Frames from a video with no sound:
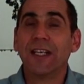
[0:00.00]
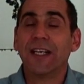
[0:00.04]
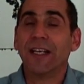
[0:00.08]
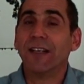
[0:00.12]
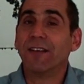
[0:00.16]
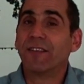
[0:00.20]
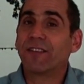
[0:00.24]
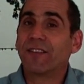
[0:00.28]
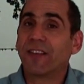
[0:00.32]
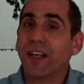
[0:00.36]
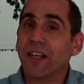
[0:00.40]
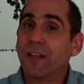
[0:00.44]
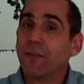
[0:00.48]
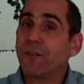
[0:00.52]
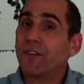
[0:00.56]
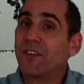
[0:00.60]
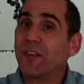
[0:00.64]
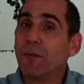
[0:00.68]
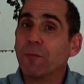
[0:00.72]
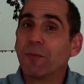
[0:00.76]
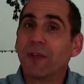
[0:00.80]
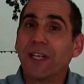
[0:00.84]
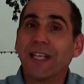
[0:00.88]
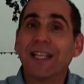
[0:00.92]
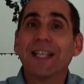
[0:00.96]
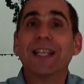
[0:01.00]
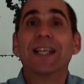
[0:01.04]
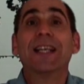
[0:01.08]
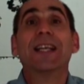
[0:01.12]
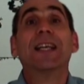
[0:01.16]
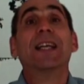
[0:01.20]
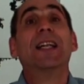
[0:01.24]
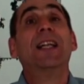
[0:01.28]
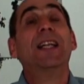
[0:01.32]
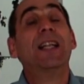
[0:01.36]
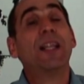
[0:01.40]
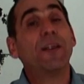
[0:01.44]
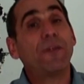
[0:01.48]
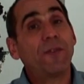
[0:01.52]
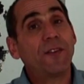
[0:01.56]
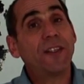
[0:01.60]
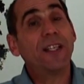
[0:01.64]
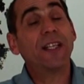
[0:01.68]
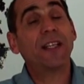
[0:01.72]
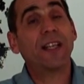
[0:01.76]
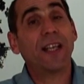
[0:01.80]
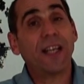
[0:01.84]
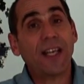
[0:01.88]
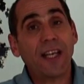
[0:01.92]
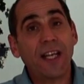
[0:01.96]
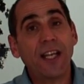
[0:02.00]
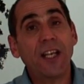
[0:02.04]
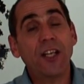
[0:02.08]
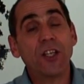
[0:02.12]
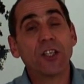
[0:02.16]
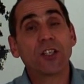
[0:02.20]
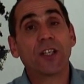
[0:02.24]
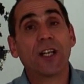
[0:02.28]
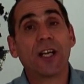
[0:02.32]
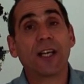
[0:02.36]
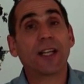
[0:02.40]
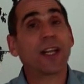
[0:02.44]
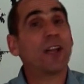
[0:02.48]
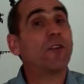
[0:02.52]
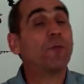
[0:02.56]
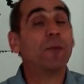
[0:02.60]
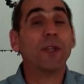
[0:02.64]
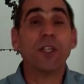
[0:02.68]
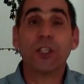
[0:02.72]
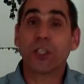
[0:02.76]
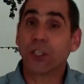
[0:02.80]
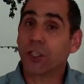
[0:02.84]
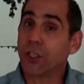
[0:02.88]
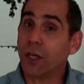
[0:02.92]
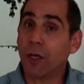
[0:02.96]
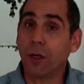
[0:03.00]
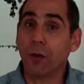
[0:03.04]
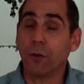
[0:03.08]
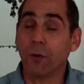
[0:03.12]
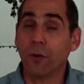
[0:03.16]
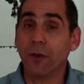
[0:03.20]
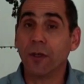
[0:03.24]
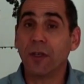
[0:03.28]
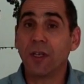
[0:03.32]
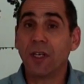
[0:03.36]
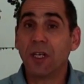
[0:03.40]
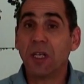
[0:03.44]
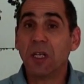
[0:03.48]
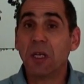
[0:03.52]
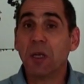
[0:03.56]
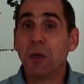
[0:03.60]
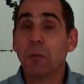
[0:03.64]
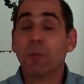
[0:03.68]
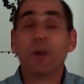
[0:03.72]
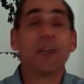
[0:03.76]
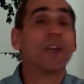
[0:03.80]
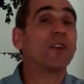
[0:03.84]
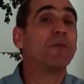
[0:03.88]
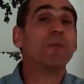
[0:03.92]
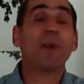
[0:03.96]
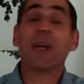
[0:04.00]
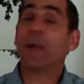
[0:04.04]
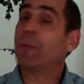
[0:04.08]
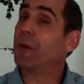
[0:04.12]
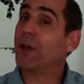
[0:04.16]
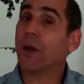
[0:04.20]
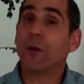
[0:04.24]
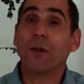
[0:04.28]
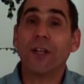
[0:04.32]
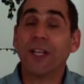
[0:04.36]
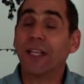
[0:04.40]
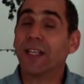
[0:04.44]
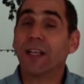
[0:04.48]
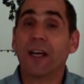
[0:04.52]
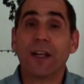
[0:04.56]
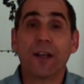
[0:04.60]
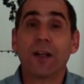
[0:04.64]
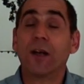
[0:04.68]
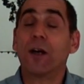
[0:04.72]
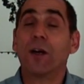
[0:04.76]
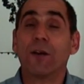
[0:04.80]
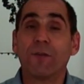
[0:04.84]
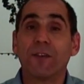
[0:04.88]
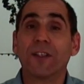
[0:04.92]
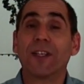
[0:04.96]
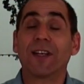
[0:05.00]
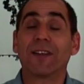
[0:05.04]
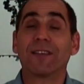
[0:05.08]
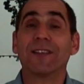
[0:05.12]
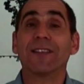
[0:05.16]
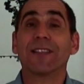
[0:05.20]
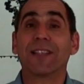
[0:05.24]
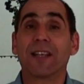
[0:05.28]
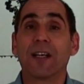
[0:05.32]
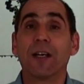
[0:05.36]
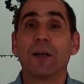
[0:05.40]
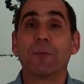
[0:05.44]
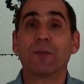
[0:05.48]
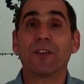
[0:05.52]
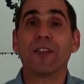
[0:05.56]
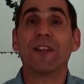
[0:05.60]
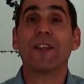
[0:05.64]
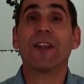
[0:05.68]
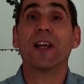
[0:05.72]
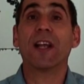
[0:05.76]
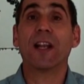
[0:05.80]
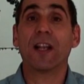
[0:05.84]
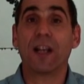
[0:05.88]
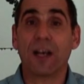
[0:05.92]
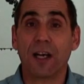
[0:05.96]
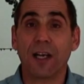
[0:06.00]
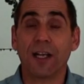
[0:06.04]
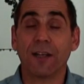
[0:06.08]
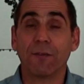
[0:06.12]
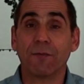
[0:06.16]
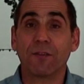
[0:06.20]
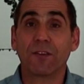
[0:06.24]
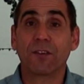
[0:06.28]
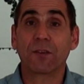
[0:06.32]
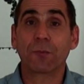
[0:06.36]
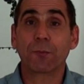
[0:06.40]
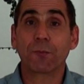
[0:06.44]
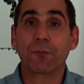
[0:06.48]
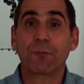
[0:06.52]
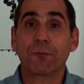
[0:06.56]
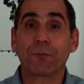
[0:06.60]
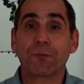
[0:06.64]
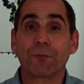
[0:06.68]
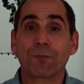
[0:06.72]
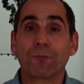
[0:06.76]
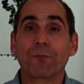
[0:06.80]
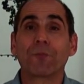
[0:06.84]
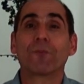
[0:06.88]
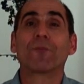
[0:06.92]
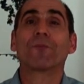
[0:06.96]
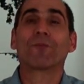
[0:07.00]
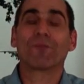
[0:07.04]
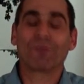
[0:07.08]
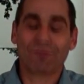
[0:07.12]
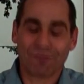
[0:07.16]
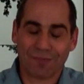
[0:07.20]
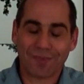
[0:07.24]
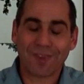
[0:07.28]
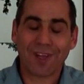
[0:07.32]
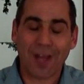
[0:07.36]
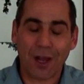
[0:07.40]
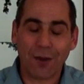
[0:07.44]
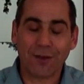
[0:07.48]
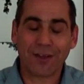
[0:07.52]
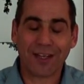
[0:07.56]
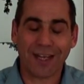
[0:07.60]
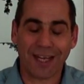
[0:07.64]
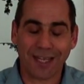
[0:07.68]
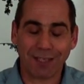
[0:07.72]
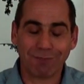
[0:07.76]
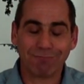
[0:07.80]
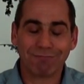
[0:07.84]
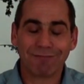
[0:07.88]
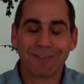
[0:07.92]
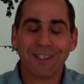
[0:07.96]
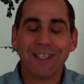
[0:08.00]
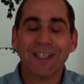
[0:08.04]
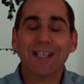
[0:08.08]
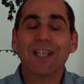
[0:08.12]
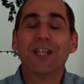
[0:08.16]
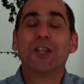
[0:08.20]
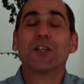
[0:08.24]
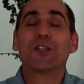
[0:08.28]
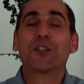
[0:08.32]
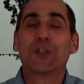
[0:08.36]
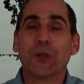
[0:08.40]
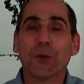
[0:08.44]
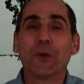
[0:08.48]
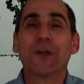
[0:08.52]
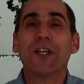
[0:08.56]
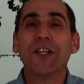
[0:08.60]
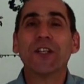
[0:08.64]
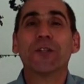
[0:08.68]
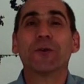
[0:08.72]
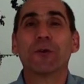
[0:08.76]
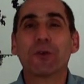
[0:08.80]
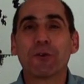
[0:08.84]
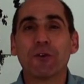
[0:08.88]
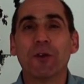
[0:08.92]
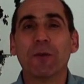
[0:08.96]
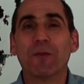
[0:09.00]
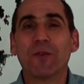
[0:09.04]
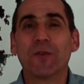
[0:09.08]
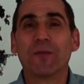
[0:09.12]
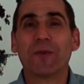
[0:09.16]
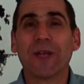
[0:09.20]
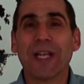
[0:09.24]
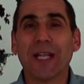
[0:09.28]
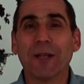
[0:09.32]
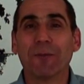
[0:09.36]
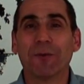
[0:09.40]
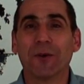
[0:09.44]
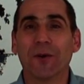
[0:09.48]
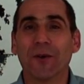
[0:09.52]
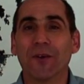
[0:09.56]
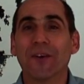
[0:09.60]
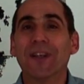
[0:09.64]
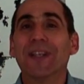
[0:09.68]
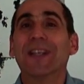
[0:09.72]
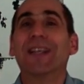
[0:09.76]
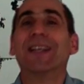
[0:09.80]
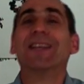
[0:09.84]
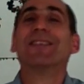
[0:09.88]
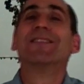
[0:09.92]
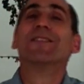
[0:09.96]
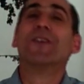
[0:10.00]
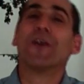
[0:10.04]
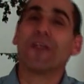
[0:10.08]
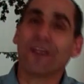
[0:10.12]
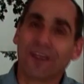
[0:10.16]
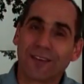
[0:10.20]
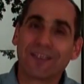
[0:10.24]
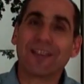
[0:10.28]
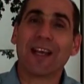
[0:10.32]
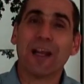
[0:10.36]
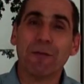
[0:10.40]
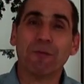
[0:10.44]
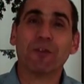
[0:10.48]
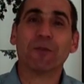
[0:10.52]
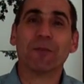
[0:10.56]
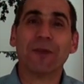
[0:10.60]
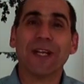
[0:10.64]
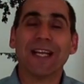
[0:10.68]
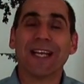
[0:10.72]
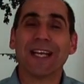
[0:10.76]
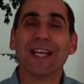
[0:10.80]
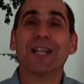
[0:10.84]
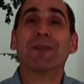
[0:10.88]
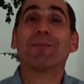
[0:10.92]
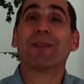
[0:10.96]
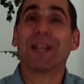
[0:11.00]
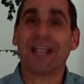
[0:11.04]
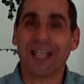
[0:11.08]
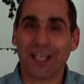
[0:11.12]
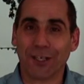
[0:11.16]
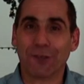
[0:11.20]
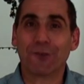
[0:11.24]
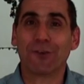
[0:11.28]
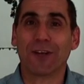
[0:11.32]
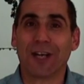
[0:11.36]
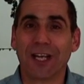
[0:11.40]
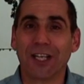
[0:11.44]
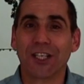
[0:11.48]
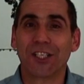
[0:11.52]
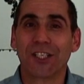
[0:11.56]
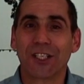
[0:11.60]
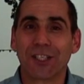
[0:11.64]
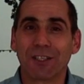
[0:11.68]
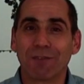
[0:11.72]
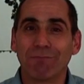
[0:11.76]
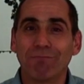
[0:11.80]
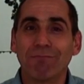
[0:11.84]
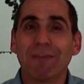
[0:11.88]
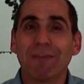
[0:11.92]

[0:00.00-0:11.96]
instead of simply lifting the hinge like they've been shown, but have maybe only done half a dozen times in their lives. Okay, talking to a group of people is not the same as being in a plane crash,